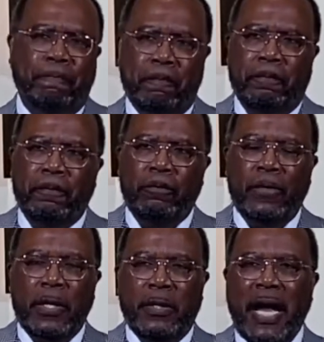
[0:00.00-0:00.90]

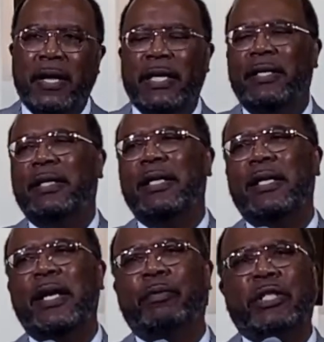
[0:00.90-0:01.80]
Amen. Now,
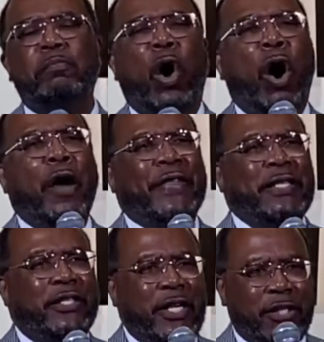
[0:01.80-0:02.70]
it was more
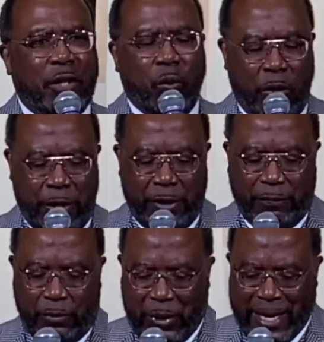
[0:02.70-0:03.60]
than just a word
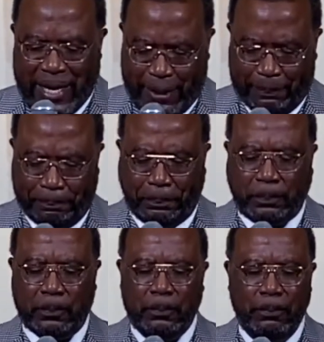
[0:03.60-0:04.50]
of greeting.
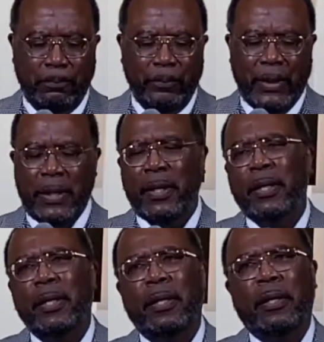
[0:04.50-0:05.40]
Right.
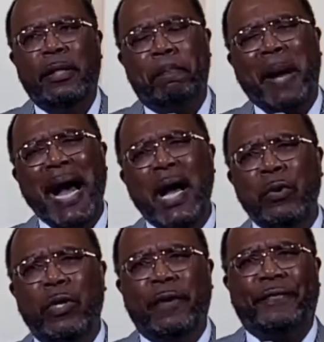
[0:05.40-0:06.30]
The
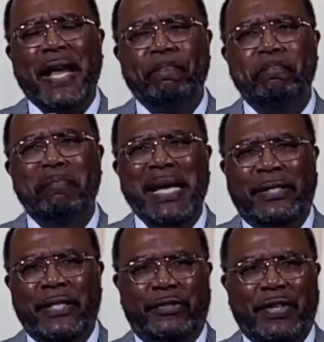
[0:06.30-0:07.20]
power of that
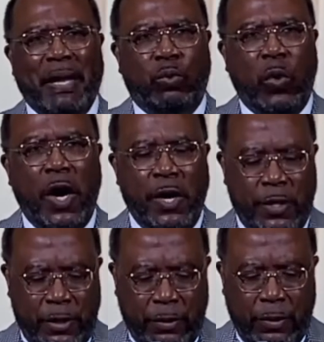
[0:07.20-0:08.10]
message, that
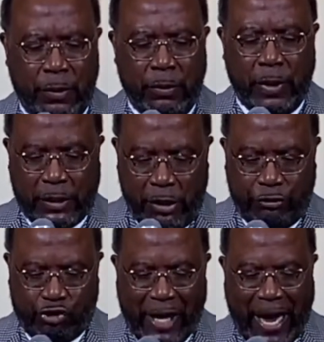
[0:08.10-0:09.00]
word, was
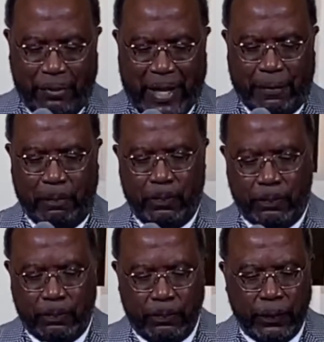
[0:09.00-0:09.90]
earth shattering. Uh
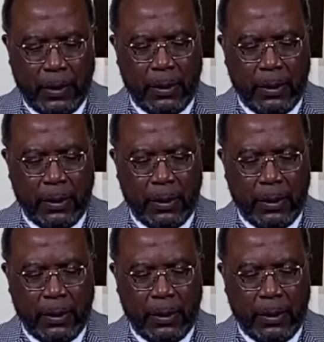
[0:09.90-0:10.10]
-huh.